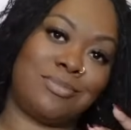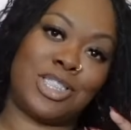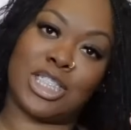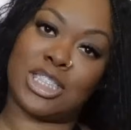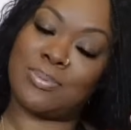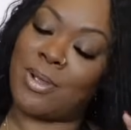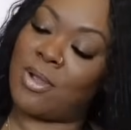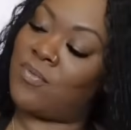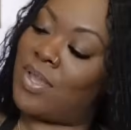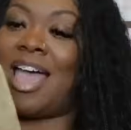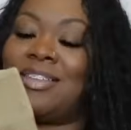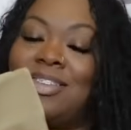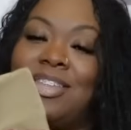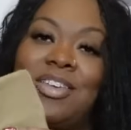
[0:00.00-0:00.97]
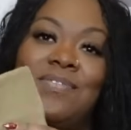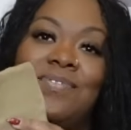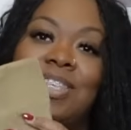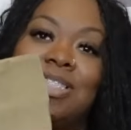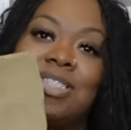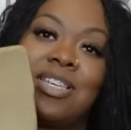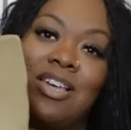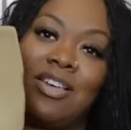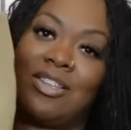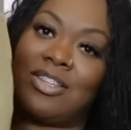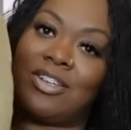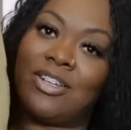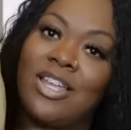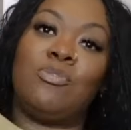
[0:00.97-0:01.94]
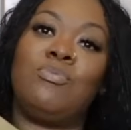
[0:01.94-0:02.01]
just perfect. I love this
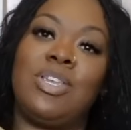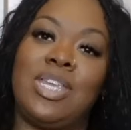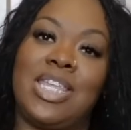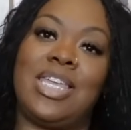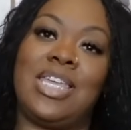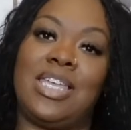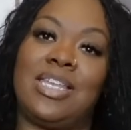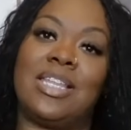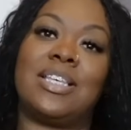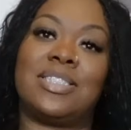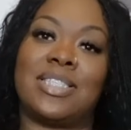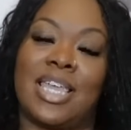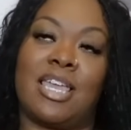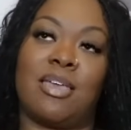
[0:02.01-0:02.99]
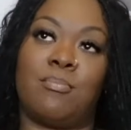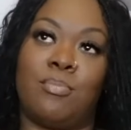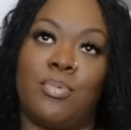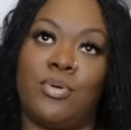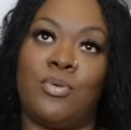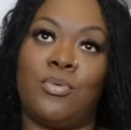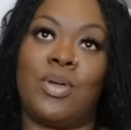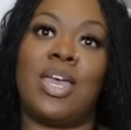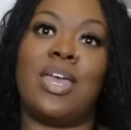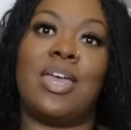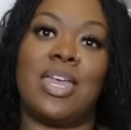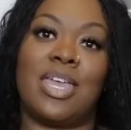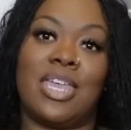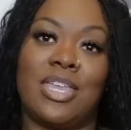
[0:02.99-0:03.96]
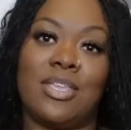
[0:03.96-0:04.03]
color. You need a tan boot
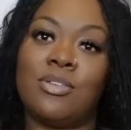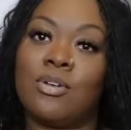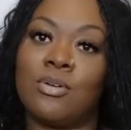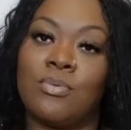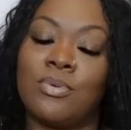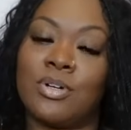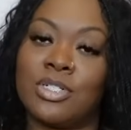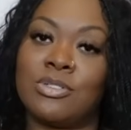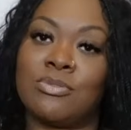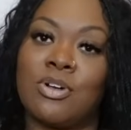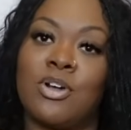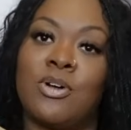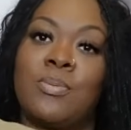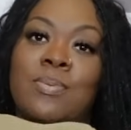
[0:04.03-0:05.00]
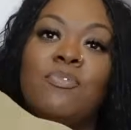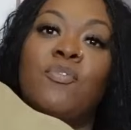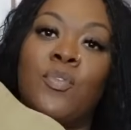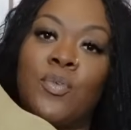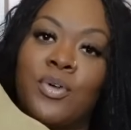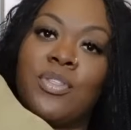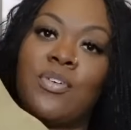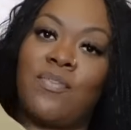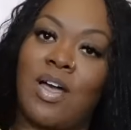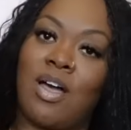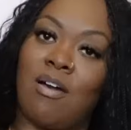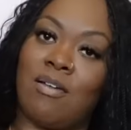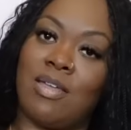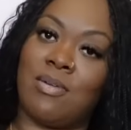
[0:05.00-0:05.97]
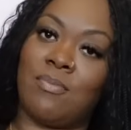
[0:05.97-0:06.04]
in your wardrobe for the
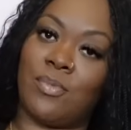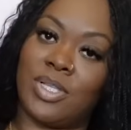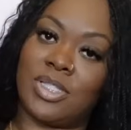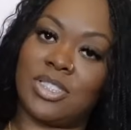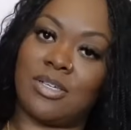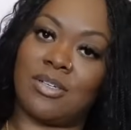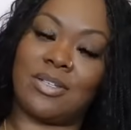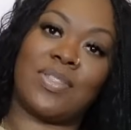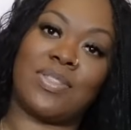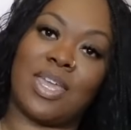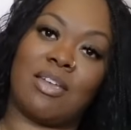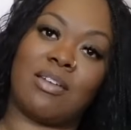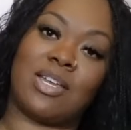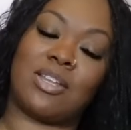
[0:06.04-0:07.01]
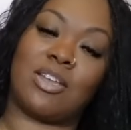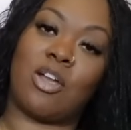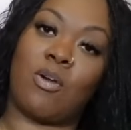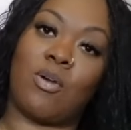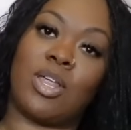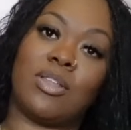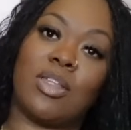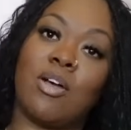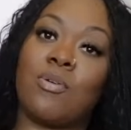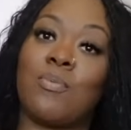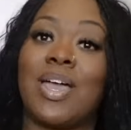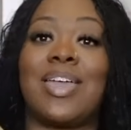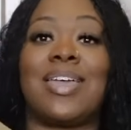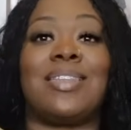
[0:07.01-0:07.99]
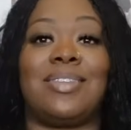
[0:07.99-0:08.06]
fall and winter, and they are going to go a long
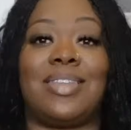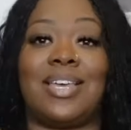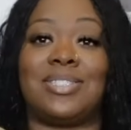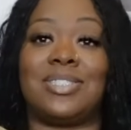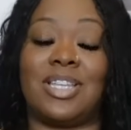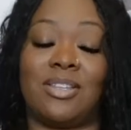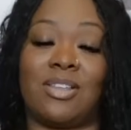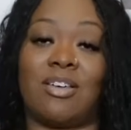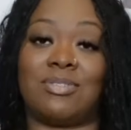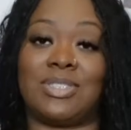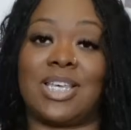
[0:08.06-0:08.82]
way and last a long